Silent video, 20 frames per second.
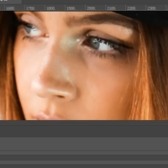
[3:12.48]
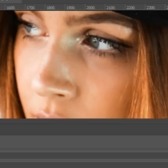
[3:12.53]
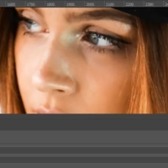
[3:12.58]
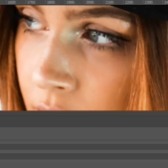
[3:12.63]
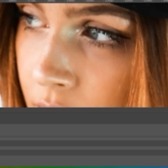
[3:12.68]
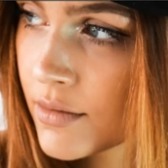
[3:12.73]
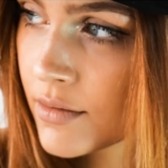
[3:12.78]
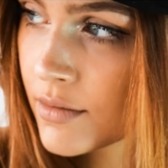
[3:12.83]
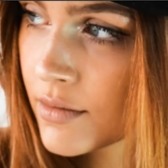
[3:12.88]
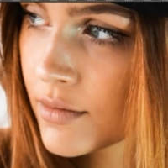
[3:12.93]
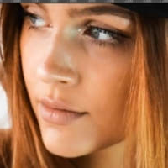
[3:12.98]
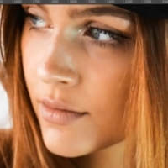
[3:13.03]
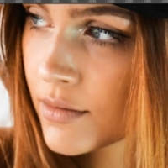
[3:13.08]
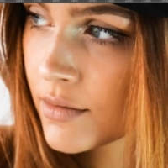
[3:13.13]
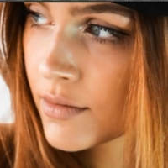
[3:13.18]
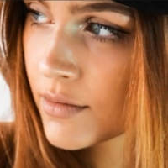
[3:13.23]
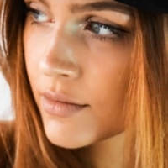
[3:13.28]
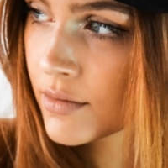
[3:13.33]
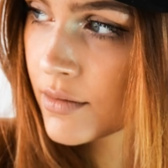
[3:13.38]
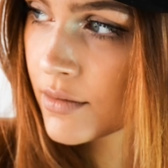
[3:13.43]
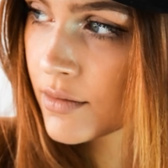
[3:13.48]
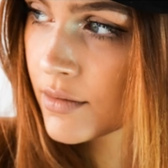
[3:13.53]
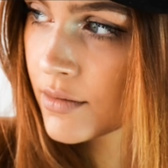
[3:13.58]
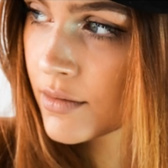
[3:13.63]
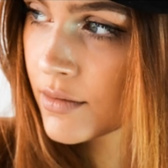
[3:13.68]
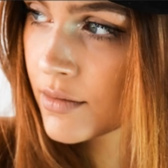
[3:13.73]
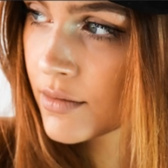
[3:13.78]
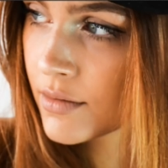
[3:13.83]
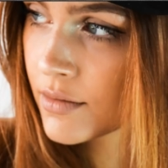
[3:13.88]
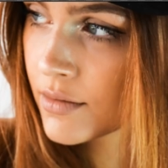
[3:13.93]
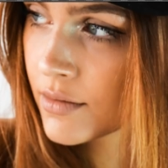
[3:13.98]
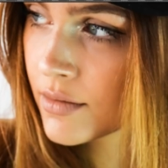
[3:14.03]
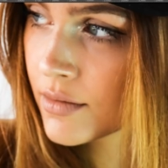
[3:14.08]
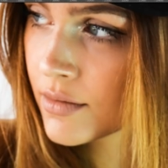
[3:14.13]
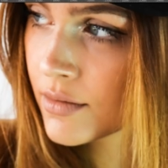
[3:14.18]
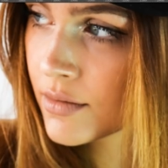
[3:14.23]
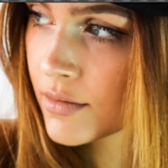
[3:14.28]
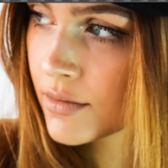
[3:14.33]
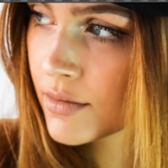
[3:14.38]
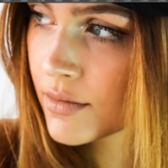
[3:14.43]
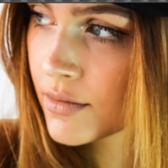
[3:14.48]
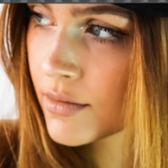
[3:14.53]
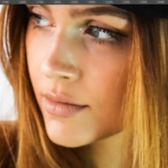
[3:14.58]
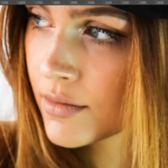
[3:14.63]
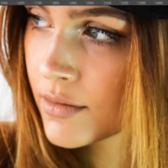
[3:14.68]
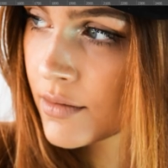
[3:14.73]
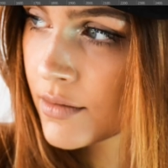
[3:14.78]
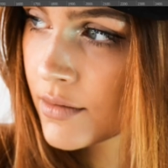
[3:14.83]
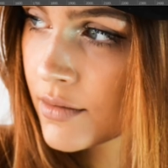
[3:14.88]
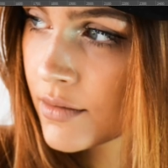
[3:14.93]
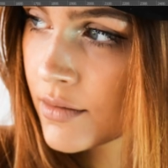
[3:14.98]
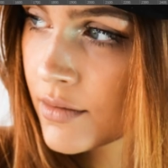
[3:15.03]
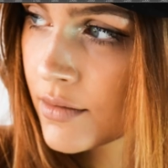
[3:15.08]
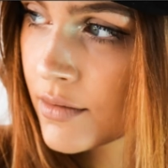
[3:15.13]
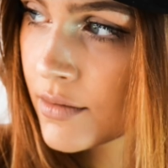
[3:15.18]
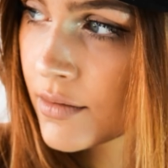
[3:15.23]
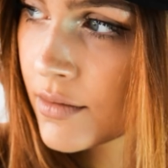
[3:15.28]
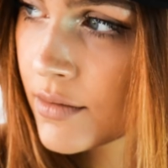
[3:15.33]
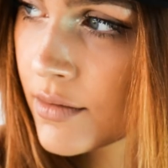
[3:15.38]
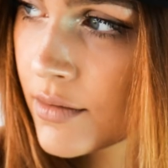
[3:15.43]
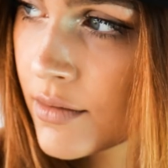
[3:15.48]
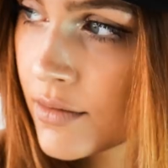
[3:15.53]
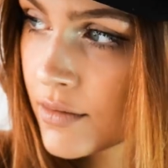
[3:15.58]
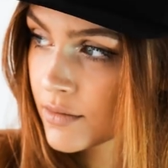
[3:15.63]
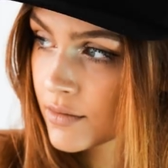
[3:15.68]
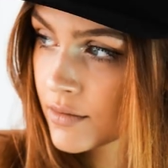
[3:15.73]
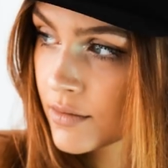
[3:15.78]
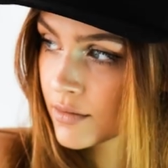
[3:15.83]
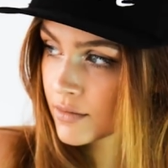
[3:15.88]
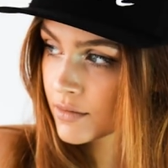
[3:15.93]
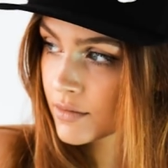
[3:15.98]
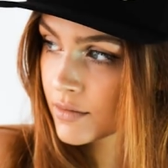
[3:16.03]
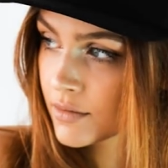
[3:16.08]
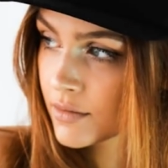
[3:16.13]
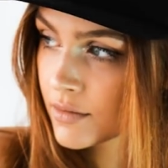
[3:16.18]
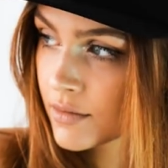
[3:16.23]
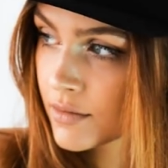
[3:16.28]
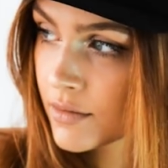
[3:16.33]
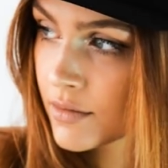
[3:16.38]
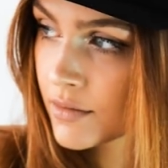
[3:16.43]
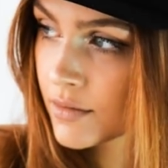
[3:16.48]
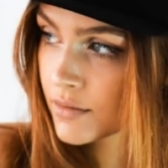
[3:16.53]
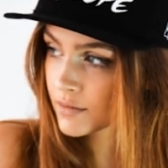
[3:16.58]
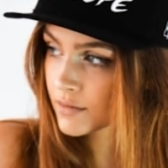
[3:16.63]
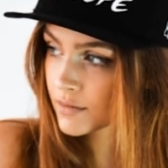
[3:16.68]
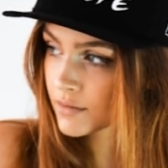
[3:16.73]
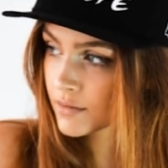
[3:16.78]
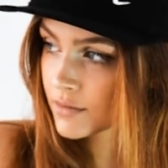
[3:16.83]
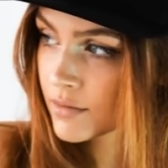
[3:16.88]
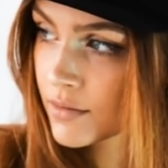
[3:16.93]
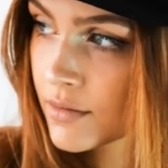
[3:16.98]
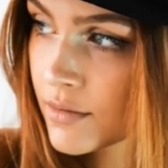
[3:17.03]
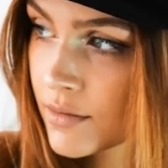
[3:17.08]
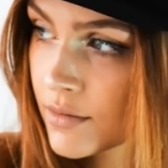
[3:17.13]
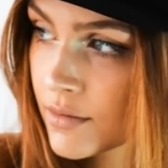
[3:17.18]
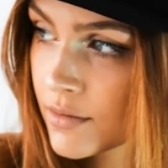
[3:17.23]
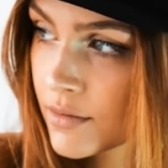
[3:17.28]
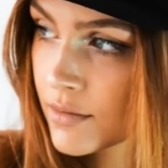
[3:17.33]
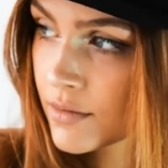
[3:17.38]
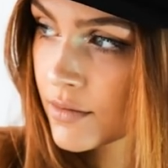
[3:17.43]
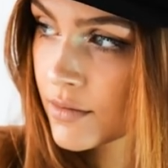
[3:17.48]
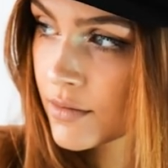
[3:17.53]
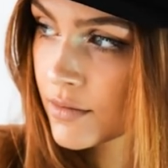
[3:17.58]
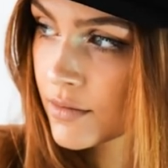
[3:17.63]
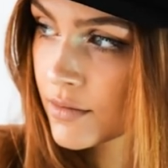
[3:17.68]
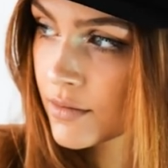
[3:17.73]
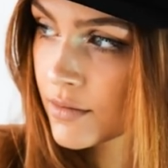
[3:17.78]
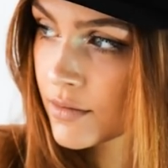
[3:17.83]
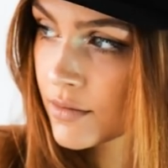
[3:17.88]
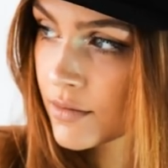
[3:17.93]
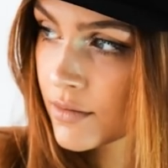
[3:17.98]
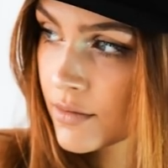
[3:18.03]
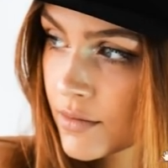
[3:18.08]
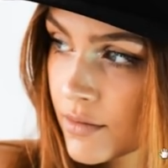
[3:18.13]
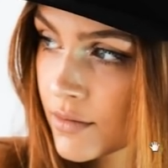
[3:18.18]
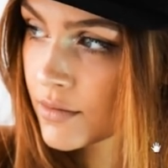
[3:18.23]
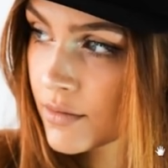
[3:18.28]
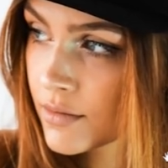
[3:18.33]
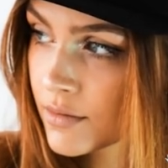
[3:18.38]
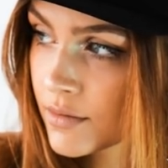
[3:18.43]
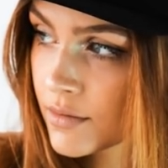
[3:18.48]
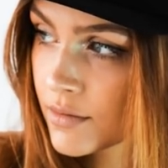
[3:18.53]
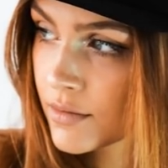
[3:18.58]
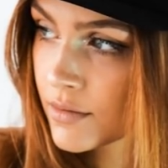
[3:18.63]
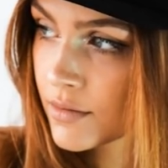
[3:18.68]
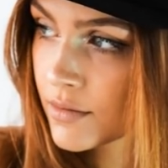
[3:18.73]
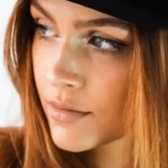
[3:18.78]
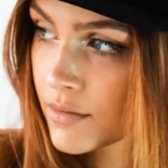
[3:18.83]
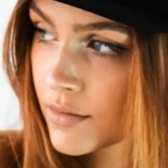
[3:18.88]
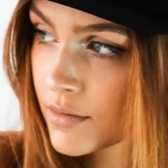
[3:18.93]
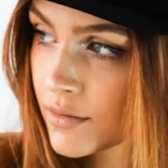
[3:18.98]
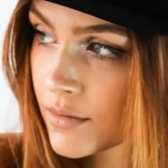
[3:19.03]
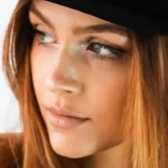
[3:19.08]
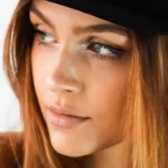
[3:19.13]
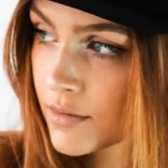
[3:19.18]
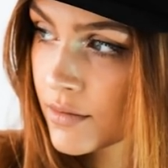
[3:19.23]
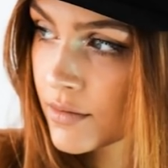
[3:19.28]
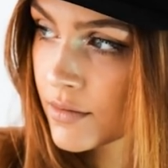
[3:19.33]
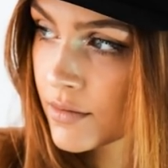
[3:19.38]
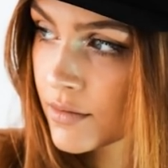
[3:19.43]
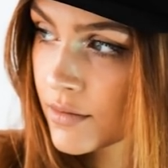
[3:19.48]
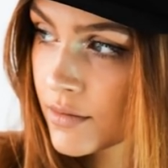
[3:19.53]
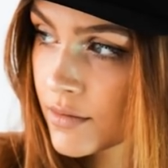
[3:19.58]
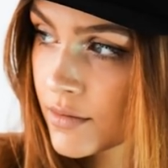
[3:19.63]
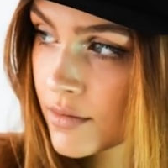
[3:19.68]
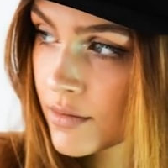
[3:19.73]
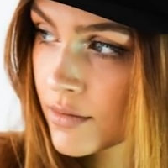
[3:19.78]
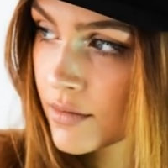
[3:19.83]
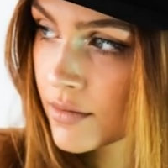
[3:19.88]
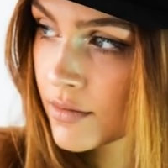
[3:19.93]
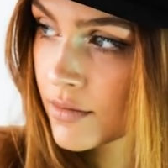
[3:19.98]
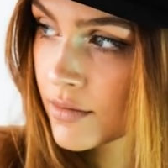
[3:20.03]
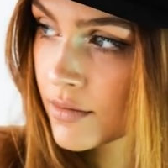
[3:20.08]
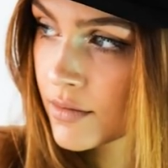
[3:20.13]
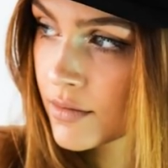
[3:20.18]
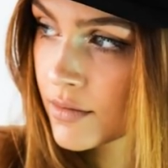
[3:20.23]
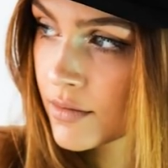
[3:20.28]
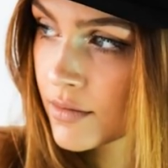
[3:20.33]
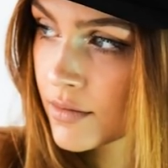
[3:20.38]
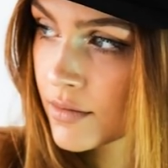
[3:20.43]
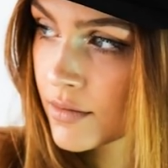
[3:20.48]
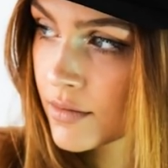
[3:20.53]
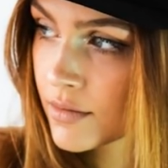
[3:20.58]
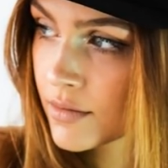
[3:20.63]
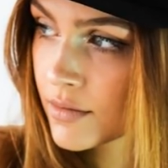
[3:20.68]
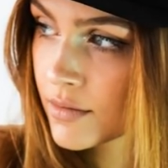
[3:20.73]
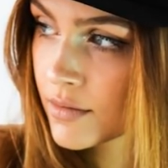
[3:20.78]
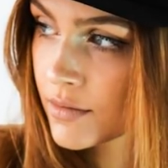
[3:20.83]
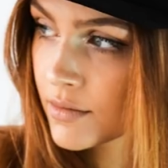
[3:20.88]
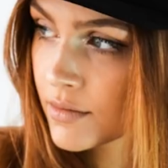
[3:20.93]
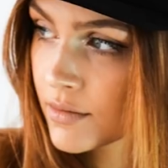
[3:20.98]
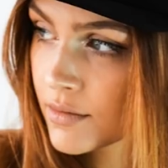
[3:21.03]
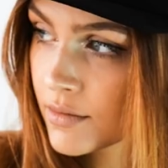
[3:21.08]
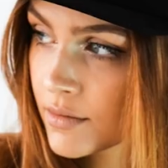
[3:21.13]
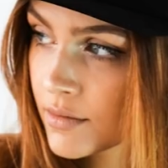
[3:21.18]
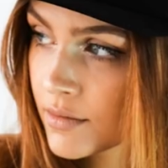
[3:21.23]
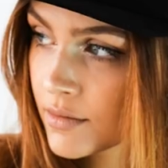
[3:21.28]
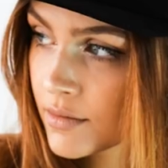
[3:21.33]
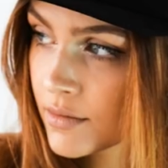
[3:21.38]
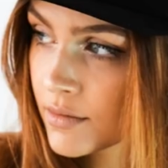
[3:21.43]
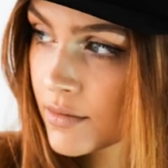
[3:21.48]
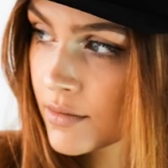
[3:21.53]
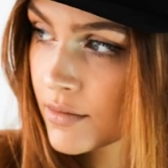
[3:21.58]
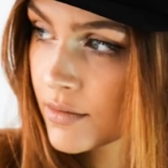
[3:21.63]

Have a look. The before and after. So this is the before, this is the after. All of it is gone. Have a look. It's so natural now. So this is the before, this is the after.